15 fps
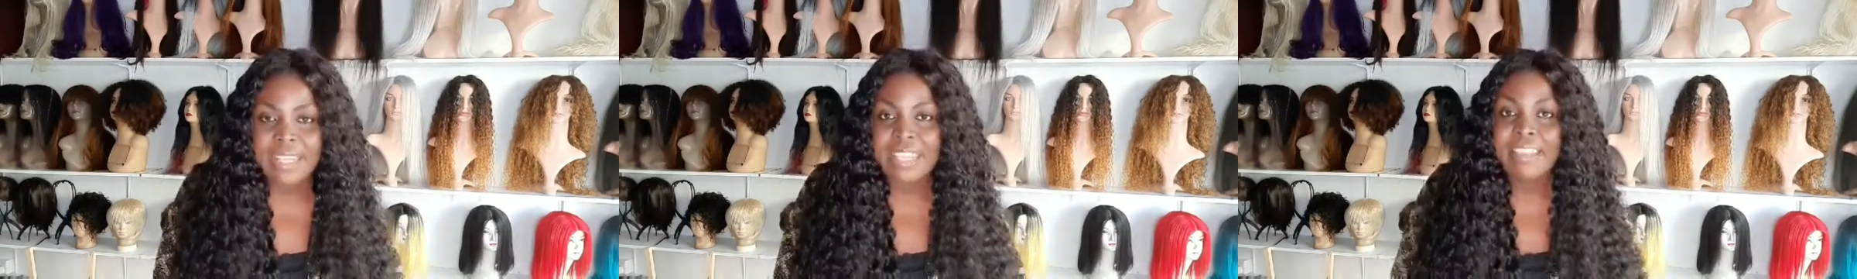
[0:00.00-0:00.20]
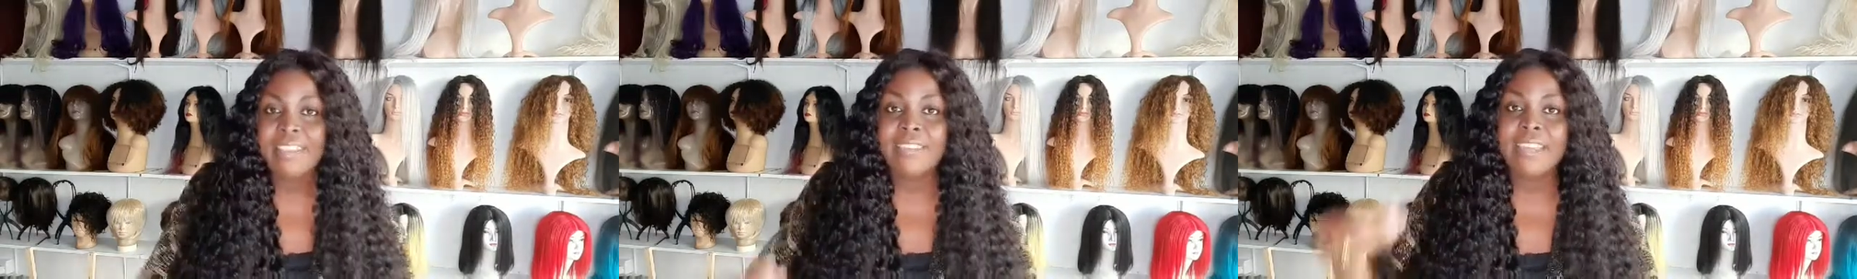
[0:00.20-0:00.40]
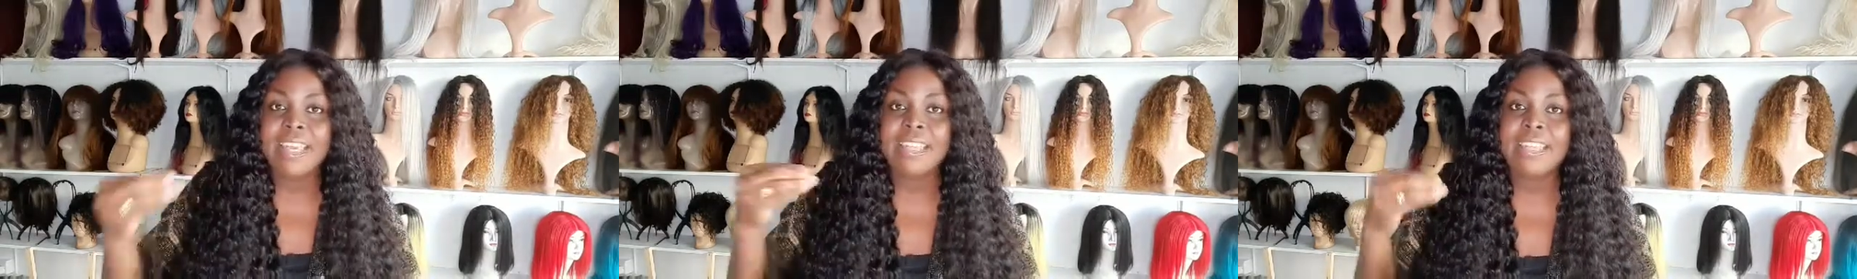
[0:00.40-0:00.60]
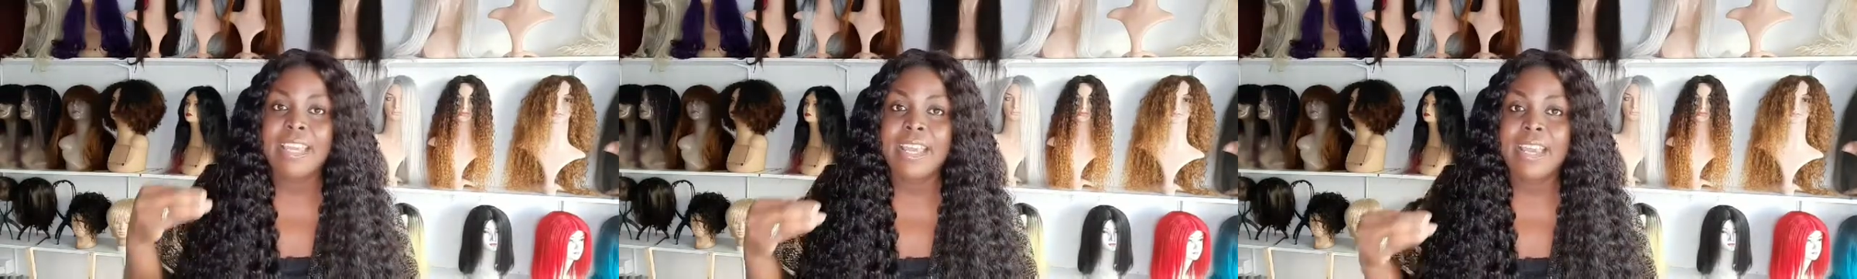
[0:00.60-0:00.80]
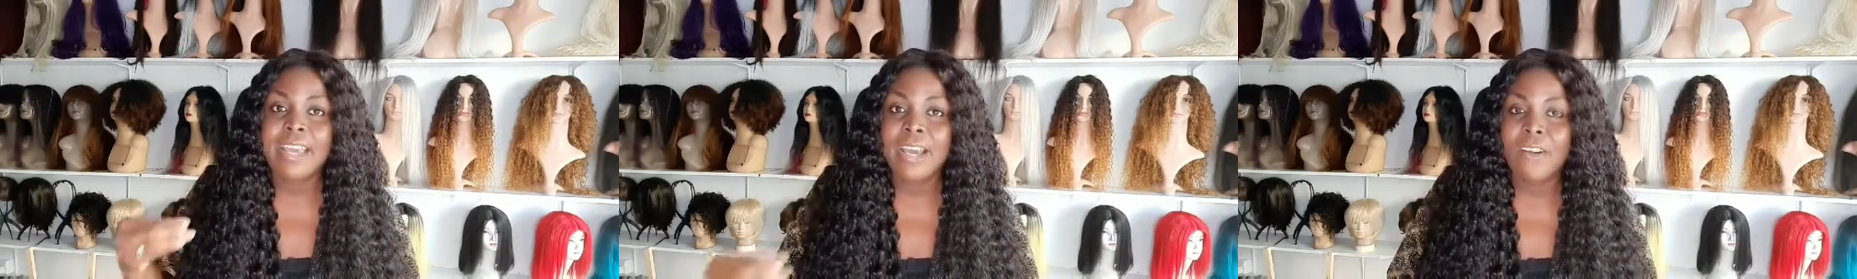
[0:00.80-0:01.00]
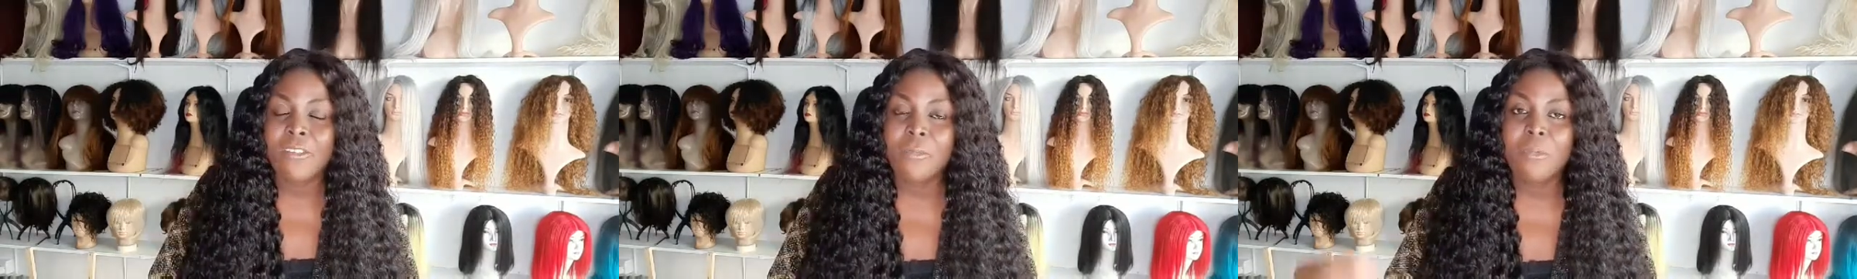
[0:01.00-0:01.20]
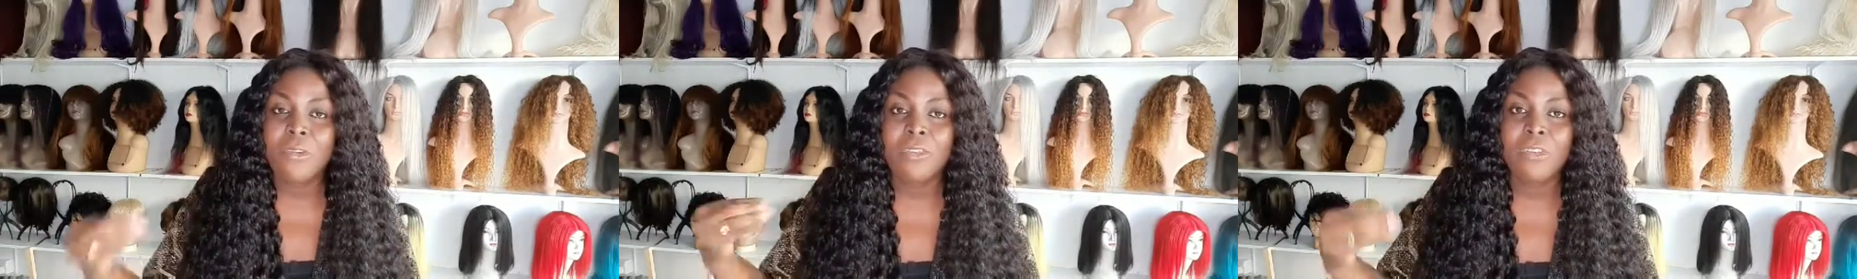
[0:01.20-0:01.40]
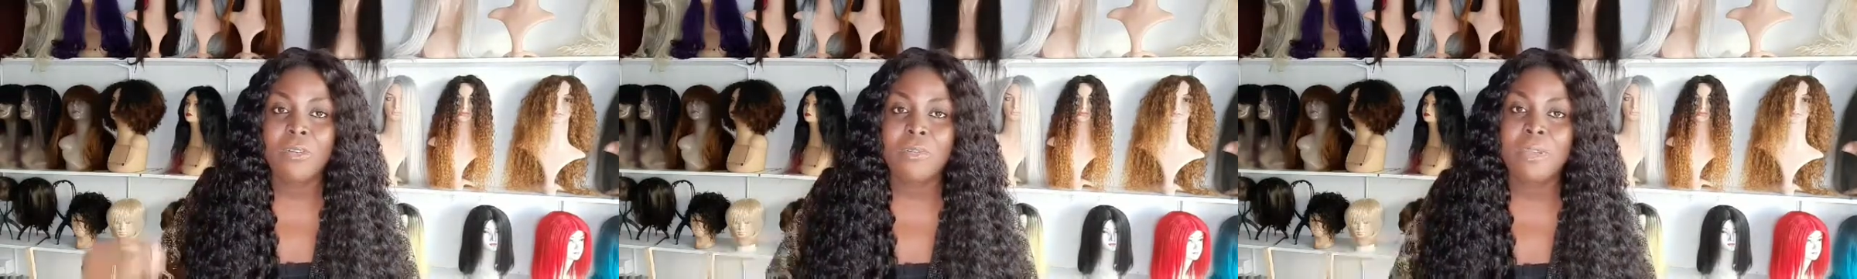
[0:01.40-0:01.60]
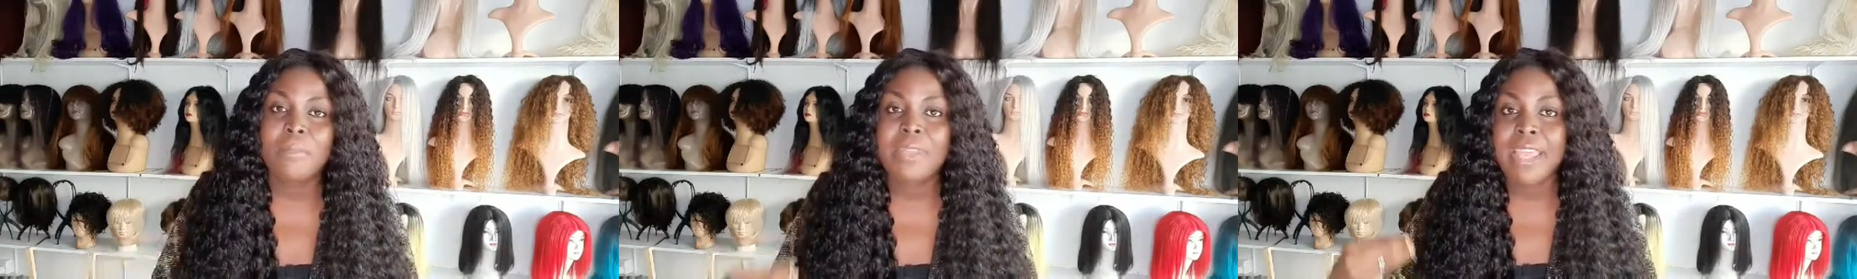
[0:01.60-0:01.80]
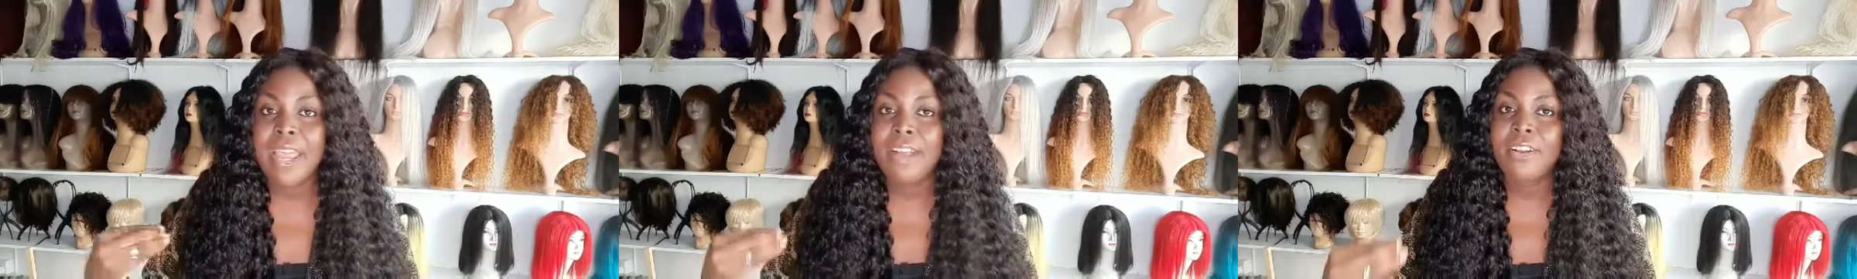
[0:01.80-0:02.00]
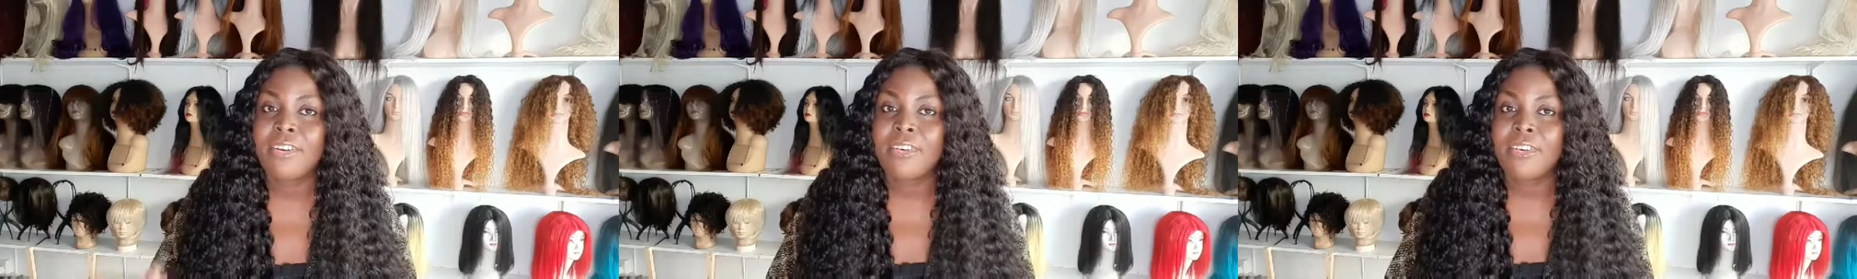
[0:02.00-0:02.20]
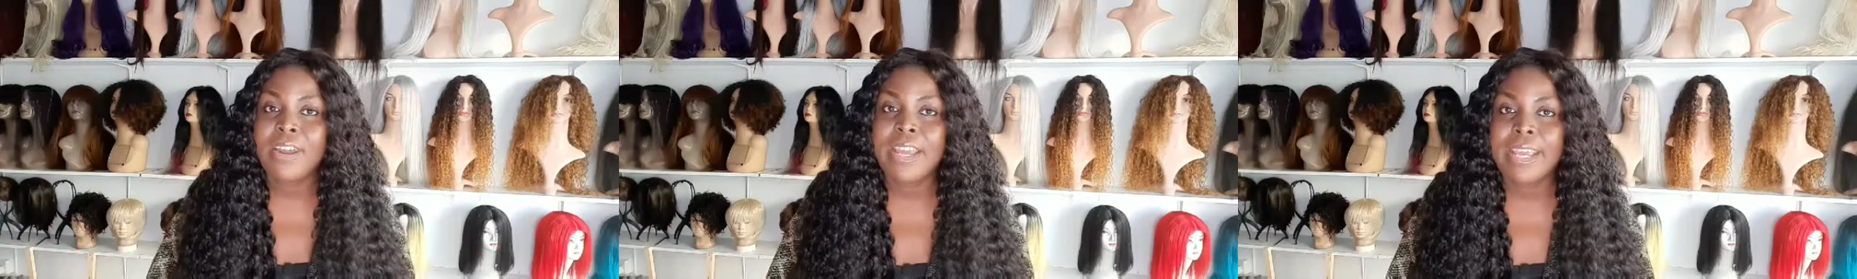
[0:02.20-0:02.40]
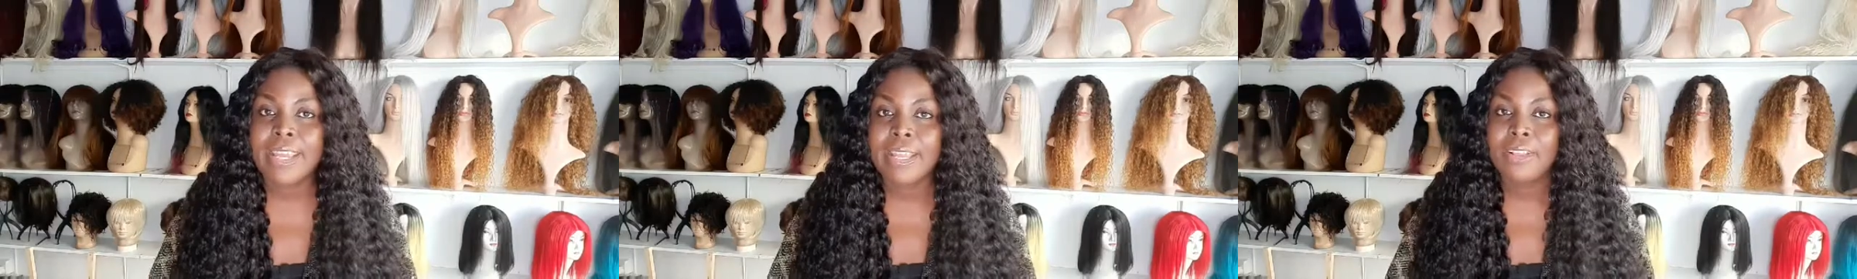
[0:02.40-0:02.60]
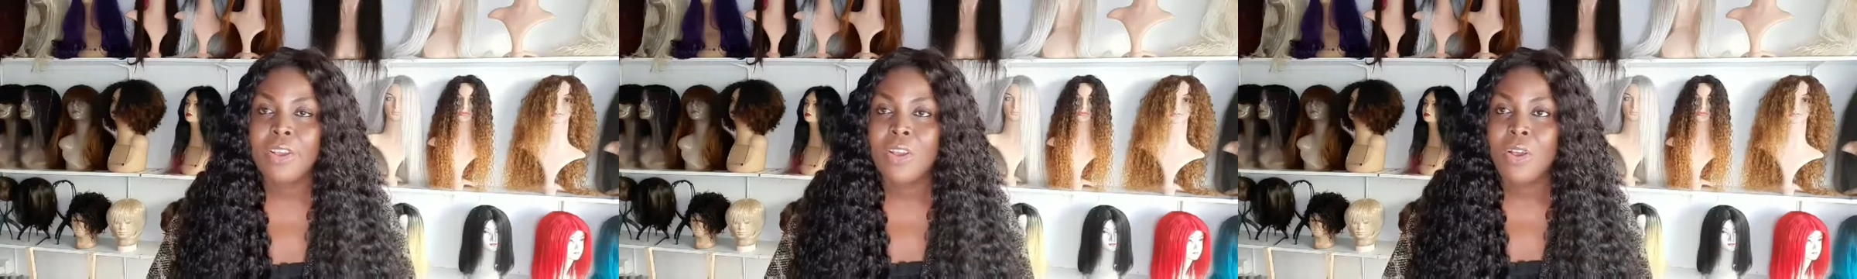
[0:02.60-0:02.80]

Inside their house, most of them, they are crying.